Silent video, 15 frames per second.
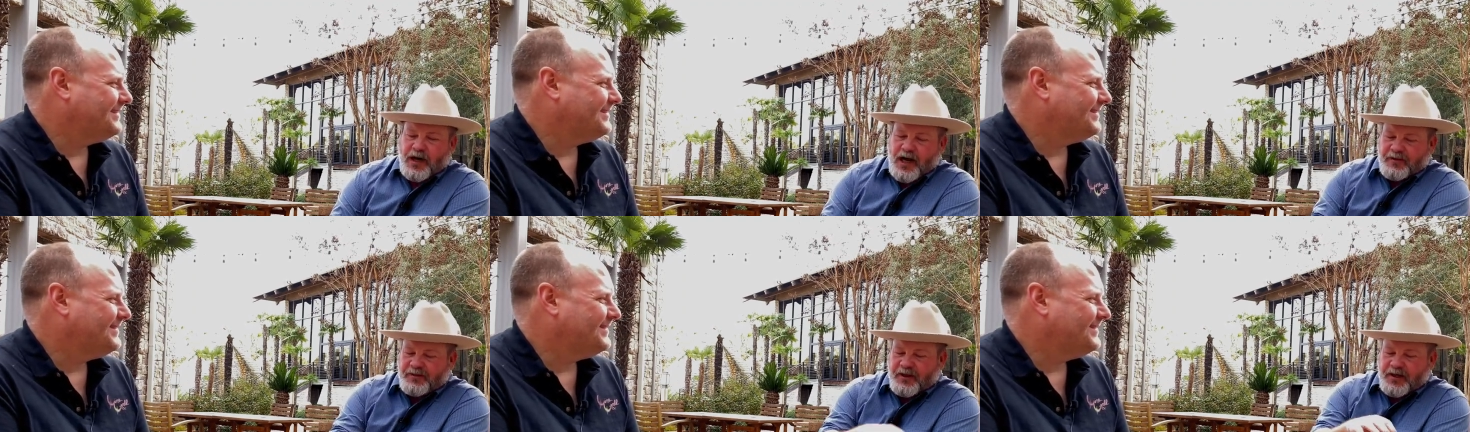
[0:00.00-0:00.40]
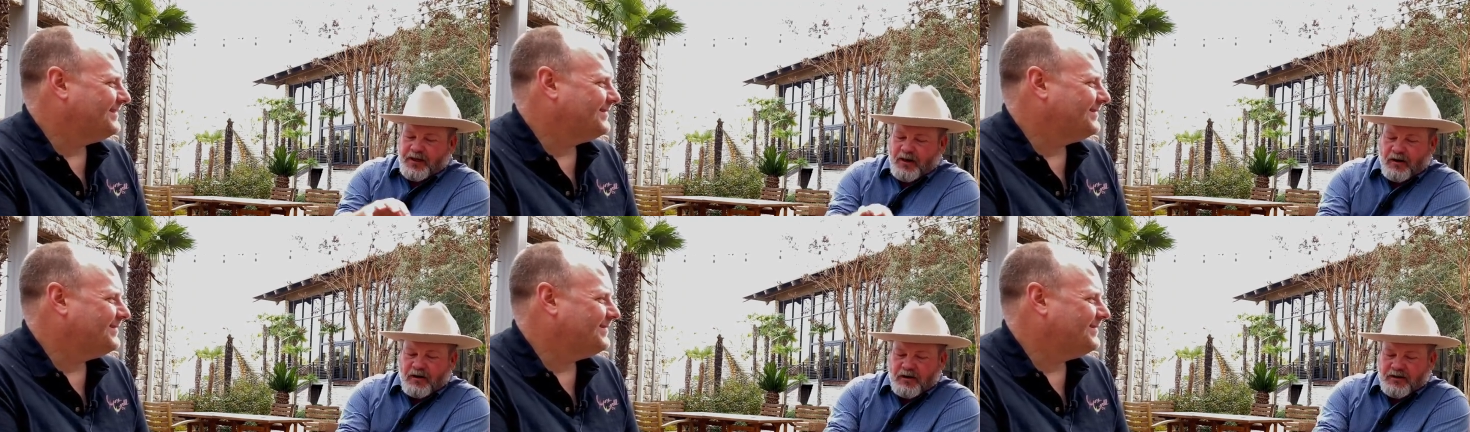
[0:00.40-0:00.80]
Speaker 1: I think
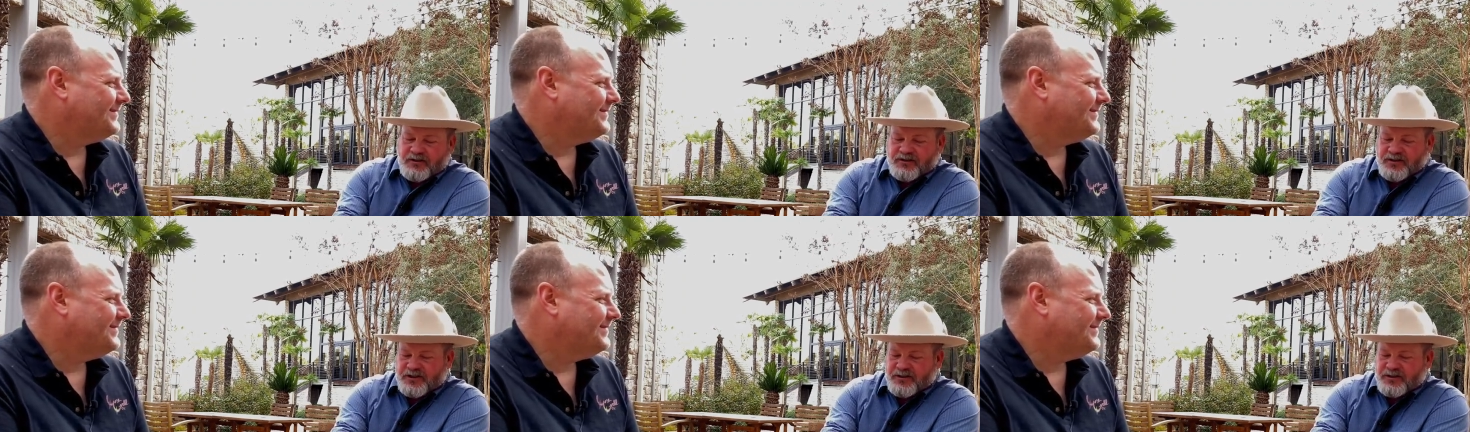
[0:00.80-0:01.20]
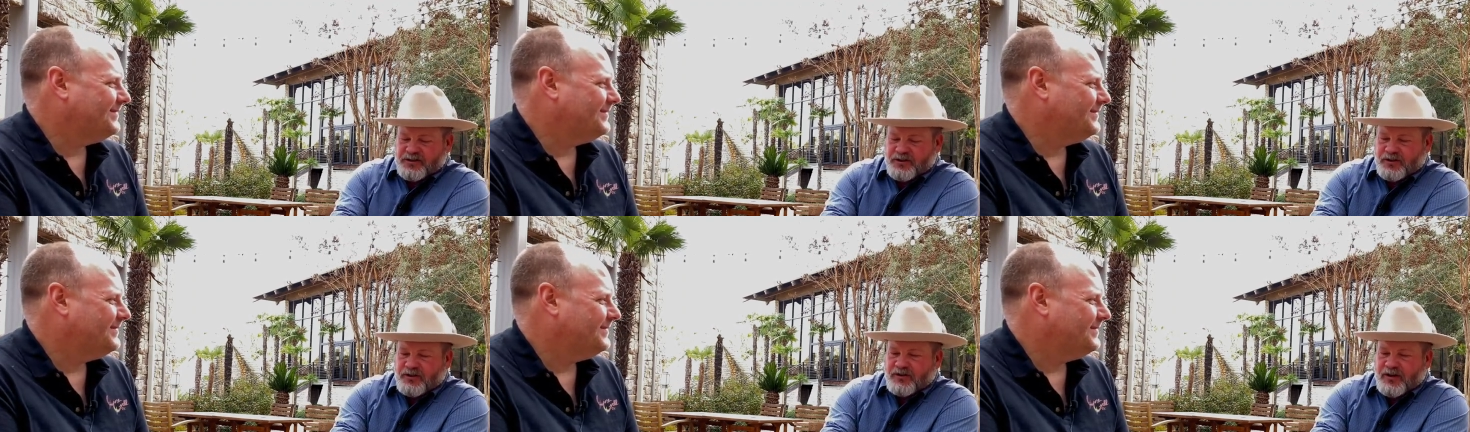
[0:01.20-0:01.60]
our
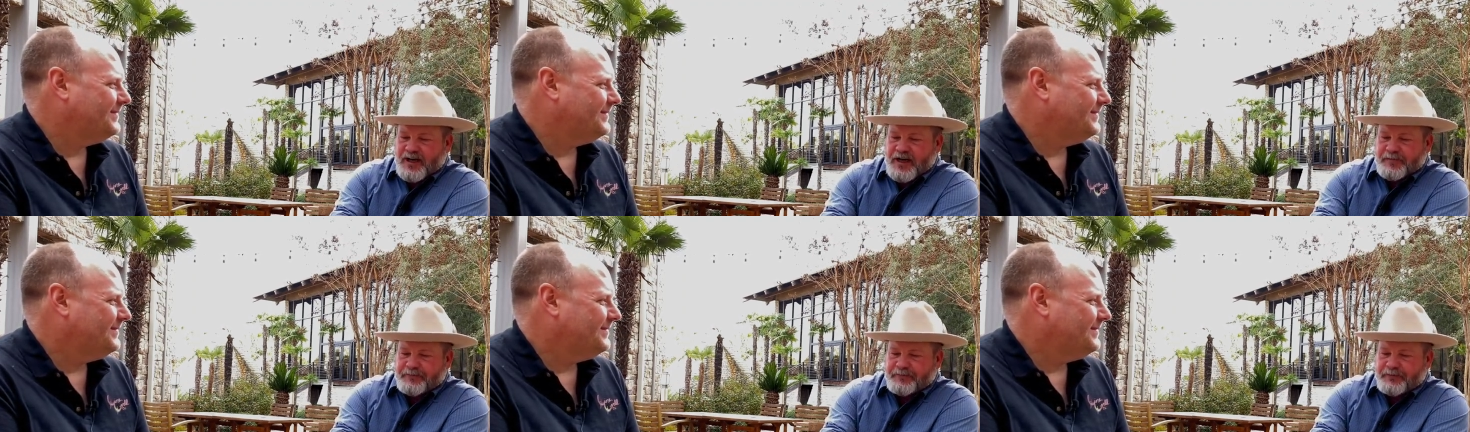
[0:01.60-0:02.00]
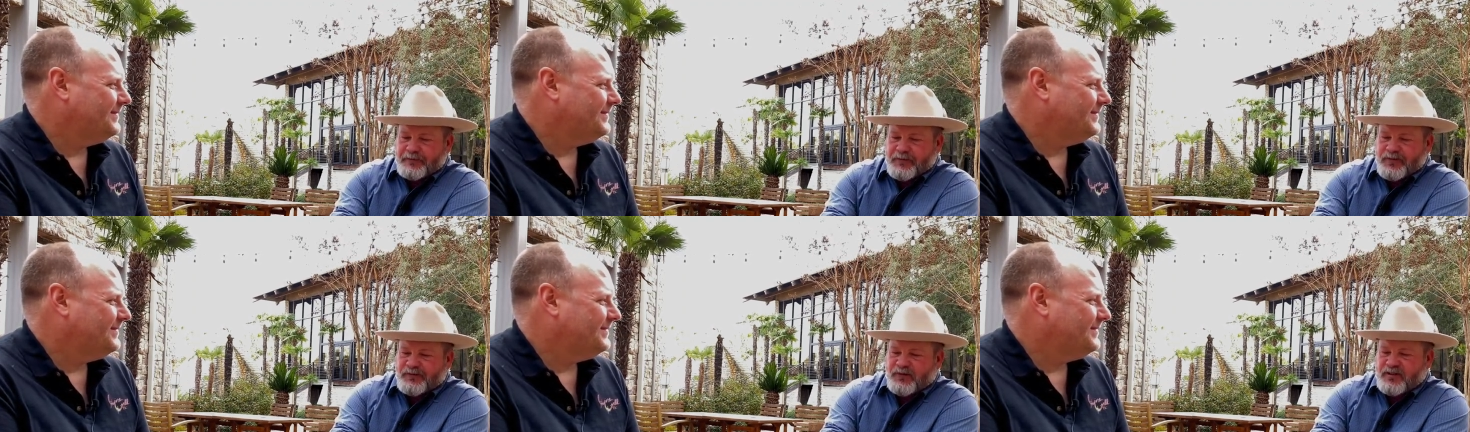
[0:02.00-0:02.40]
signature grape
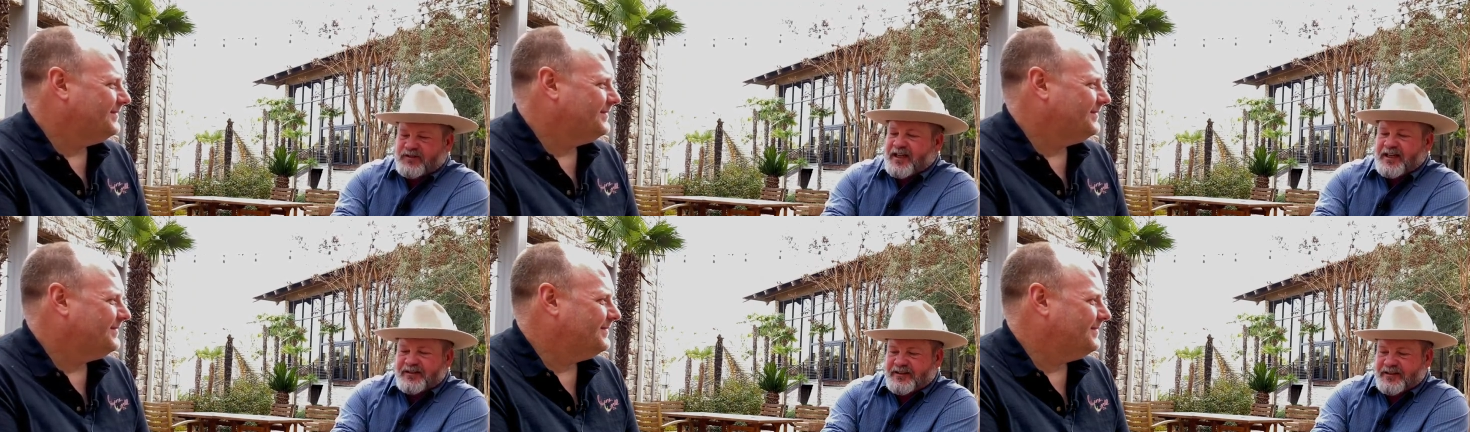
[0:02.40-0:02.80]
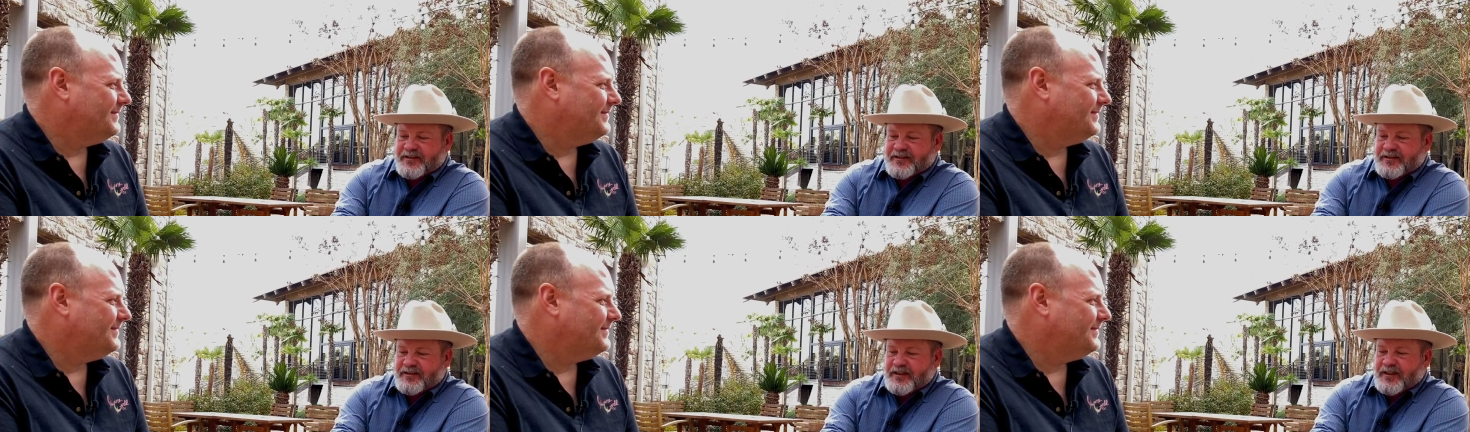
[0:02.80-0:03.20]
for
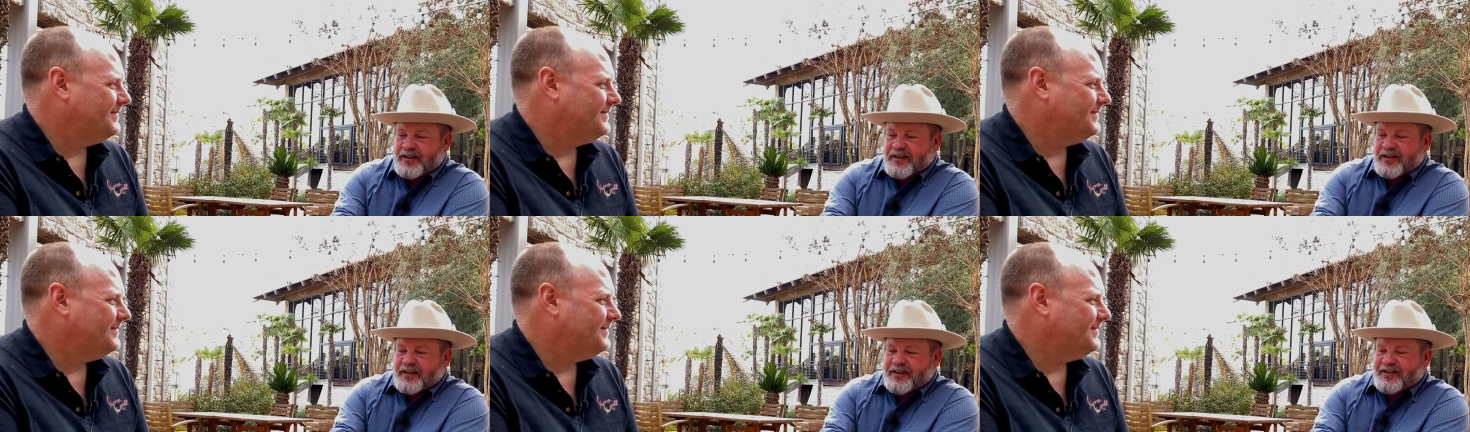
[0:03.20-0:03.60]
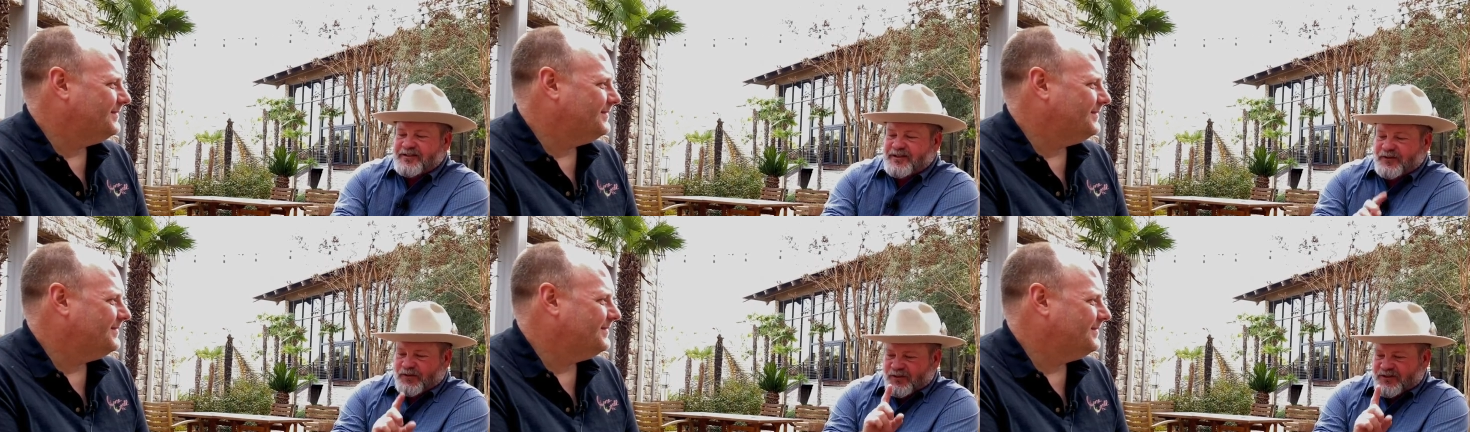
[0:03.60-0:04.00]
Texas is
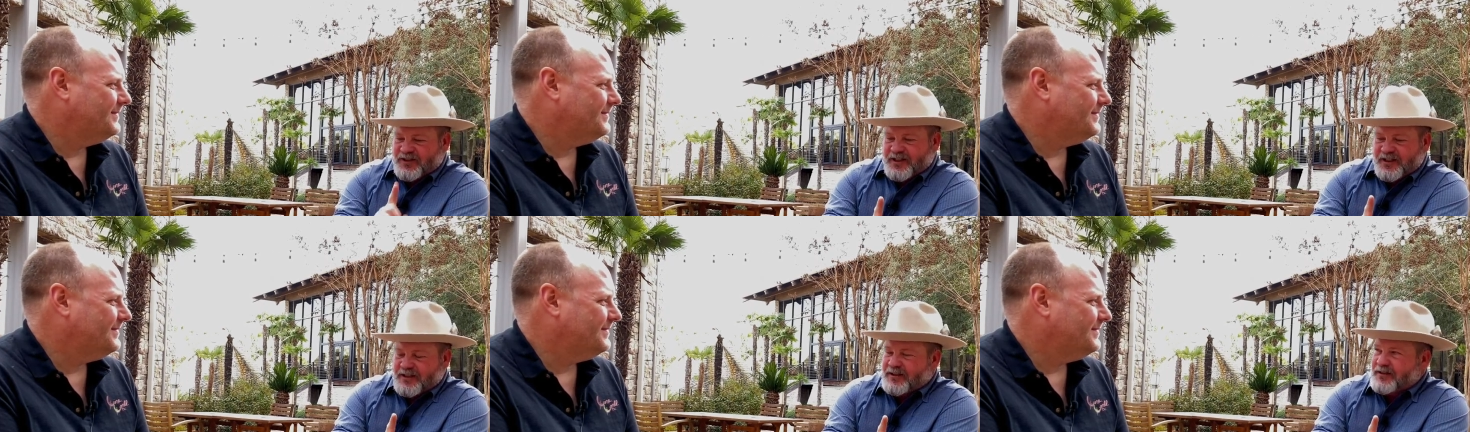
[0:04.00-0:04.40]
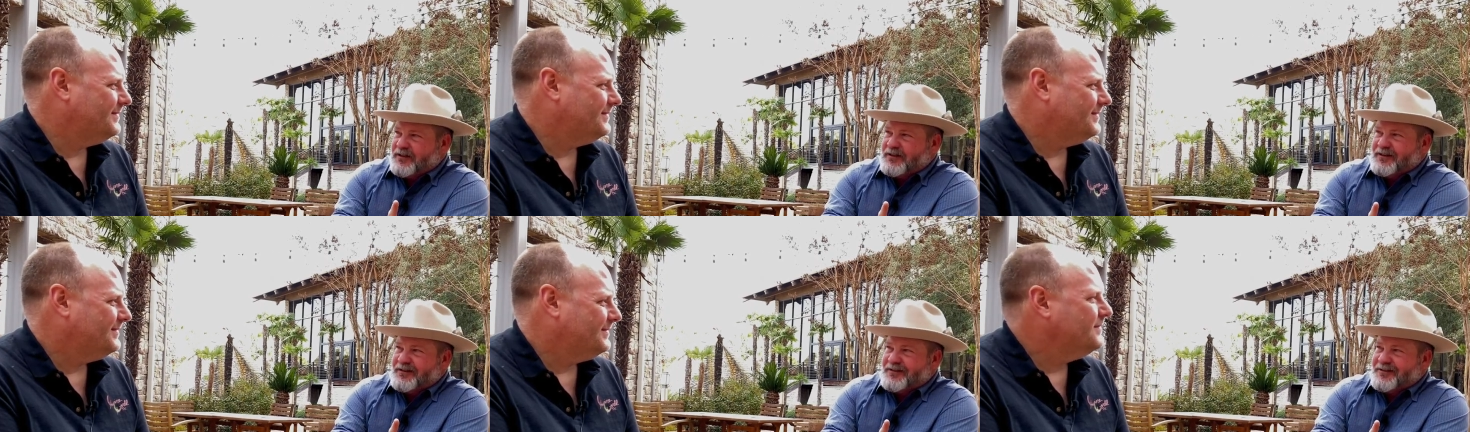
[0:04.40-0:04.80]
diversity,
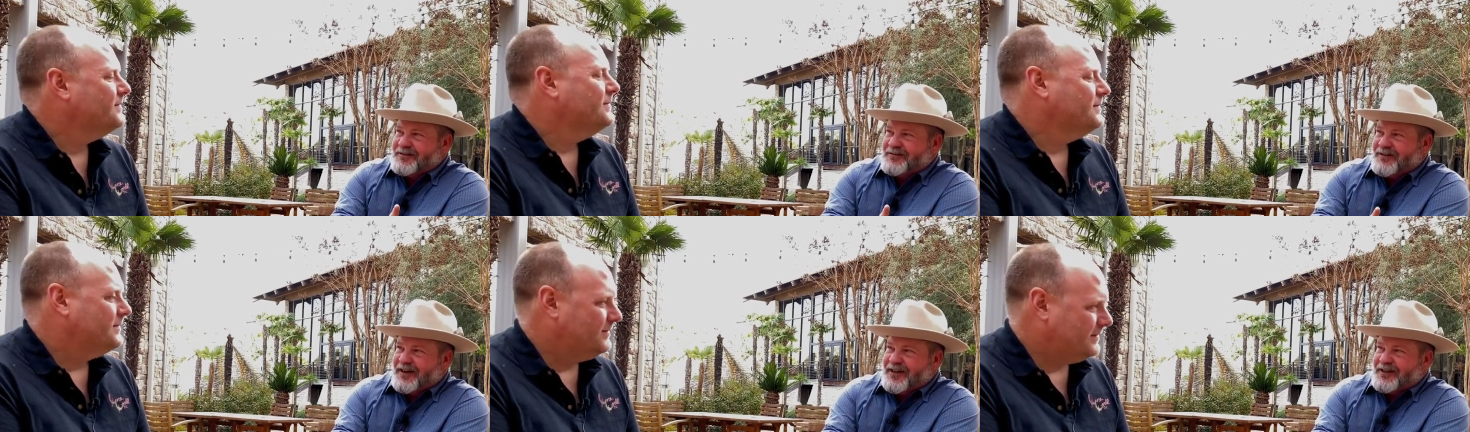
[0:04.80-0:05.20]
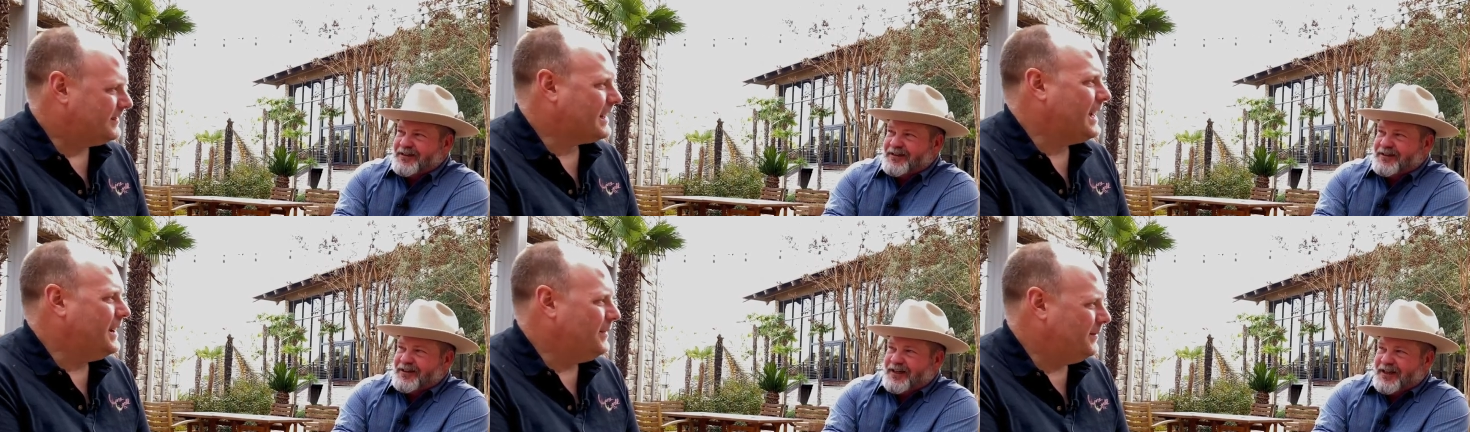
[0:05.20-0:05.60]
right?
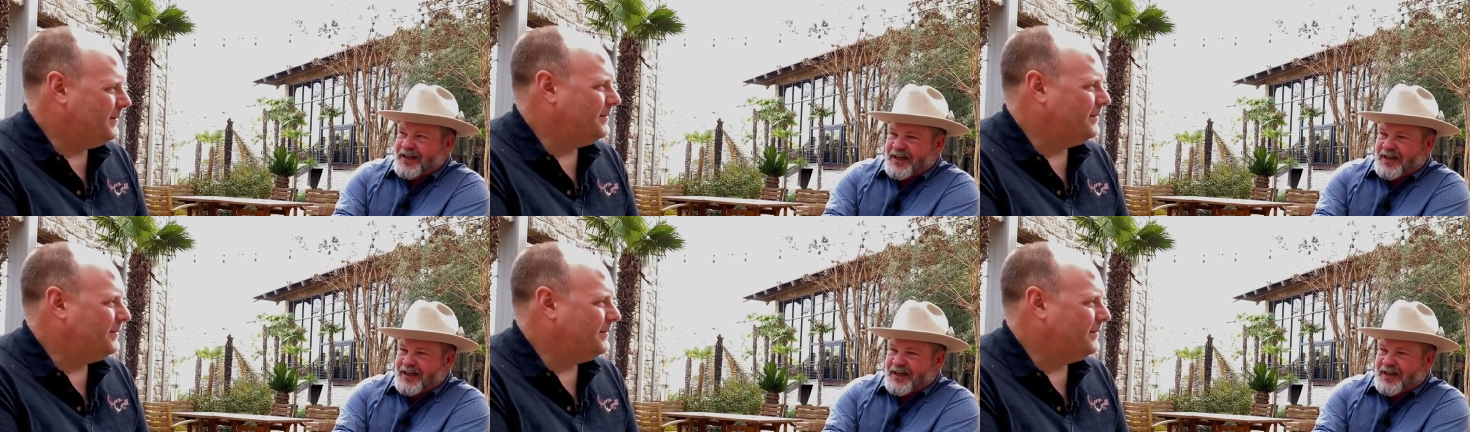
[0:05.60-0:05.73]
Okay.